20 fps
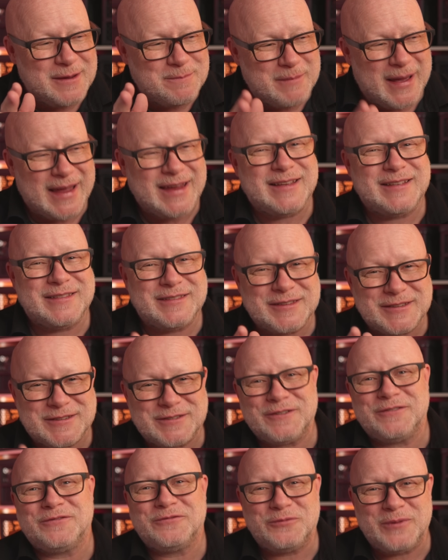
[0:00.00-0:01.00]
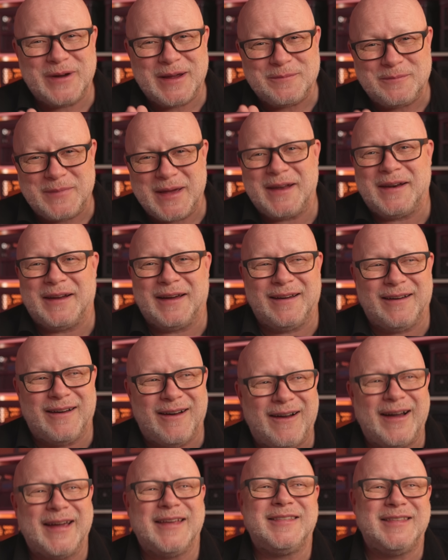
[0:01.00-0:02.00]
make the software better,
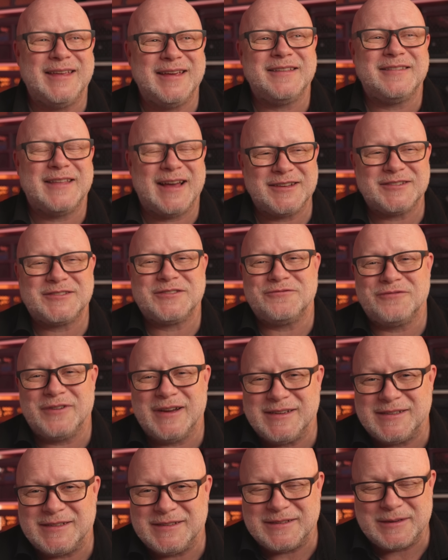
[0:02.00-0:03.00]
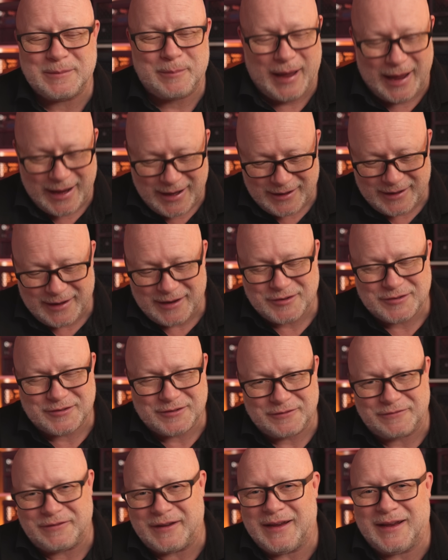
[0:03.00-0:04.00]
I think that's a reason to pay an
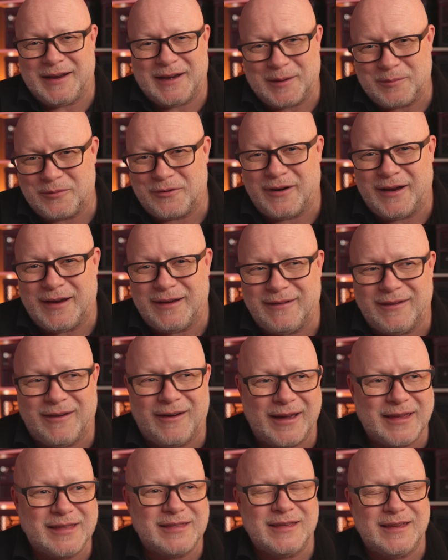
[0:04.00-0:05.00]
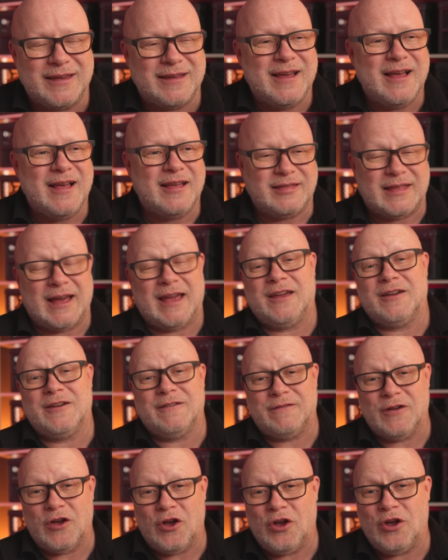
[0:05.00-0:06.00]
extra fee and upgrade. I think they
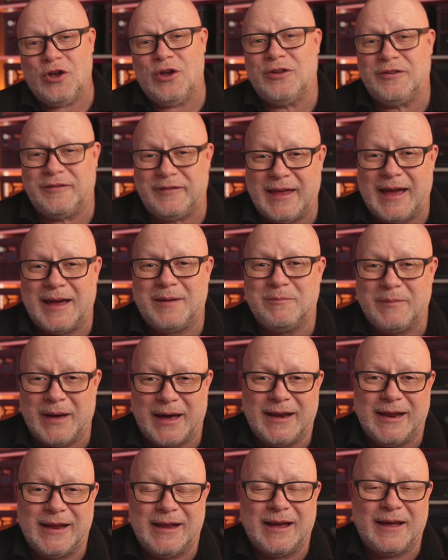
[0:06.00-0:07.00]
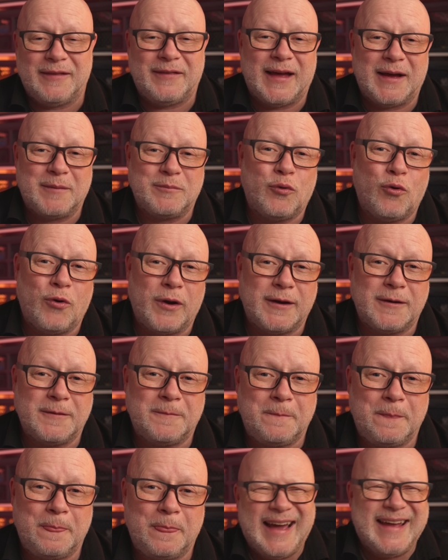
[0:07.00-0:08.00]
have earned that money at that point.
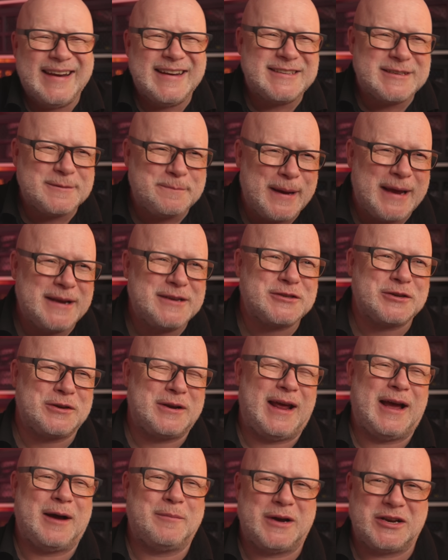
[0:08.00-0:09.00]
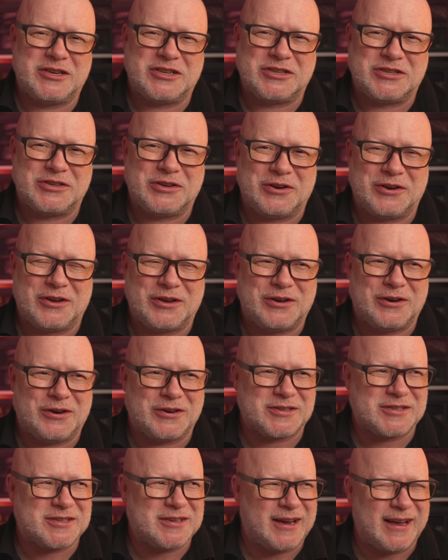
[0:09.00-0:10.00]
And it depends on how much it's going to
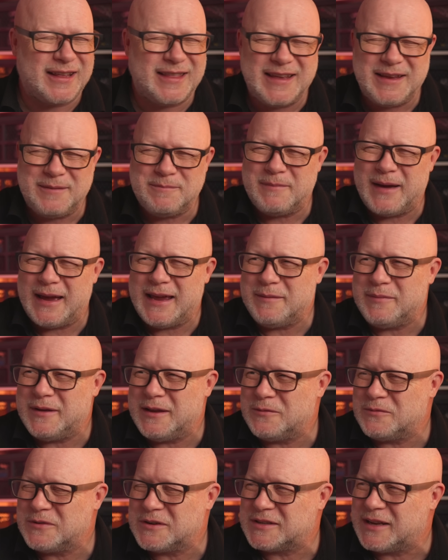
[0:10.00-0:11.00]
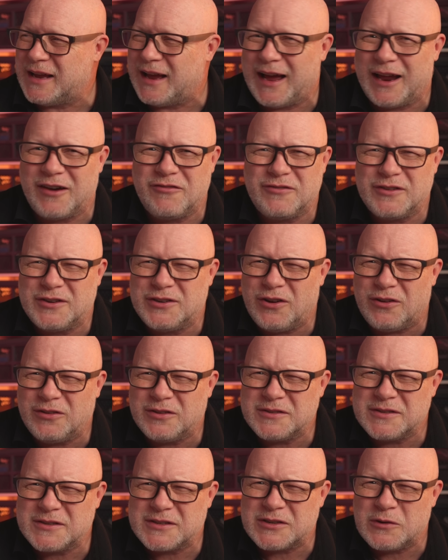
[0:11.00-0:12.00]
cost. I think maybe it was
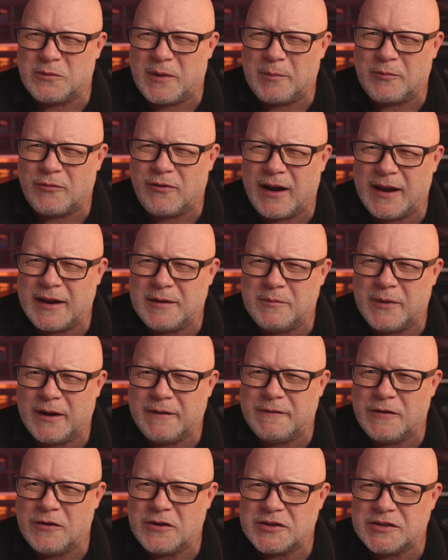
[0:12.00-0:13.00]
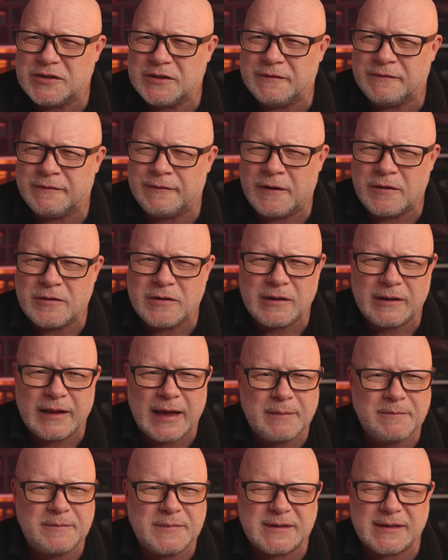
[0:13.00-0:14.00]
$100 to upgrade my version of
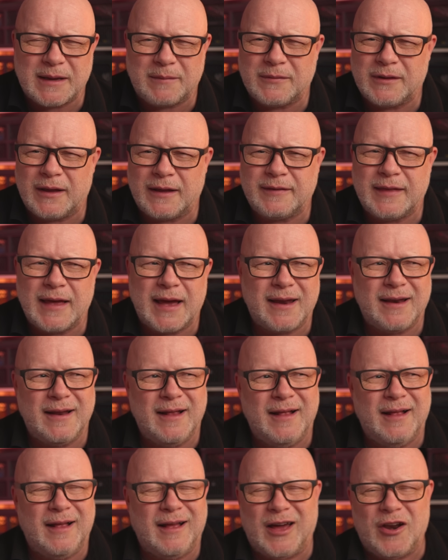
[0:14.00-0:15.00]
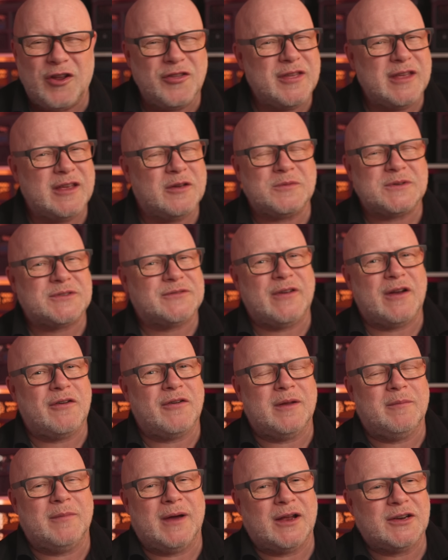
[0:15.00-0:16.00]
PhotoLab, something like that. I don't think it was
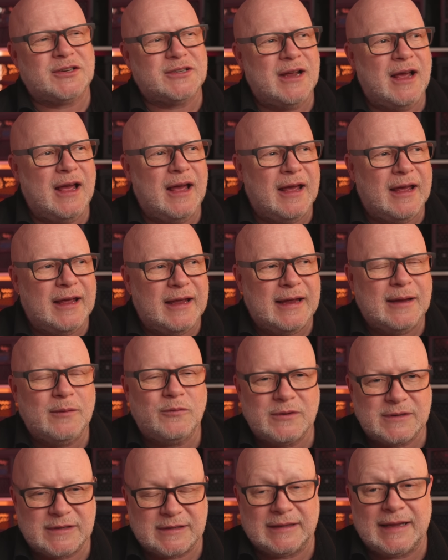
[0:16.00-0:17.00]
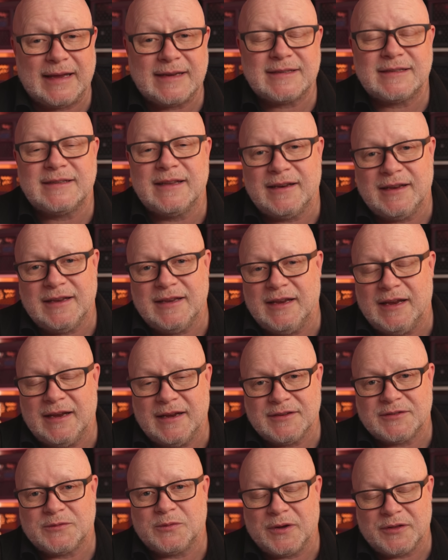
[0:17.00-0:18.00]
very much. It was less than a
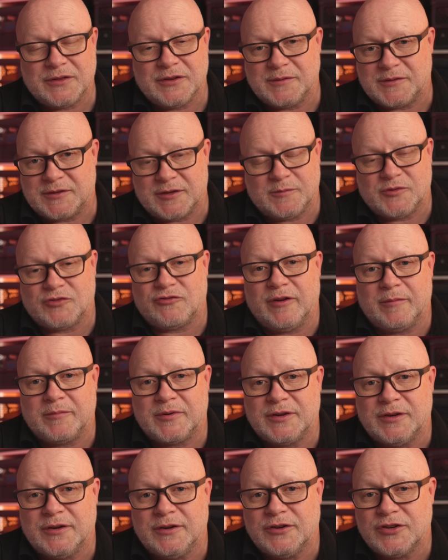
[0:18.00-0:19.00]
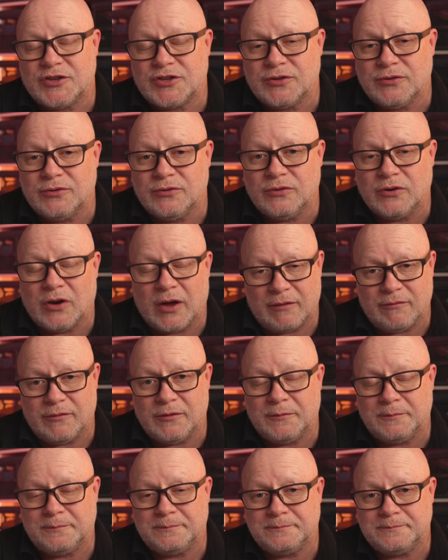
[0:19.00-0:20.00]
year's worth of subscription to Lightroom.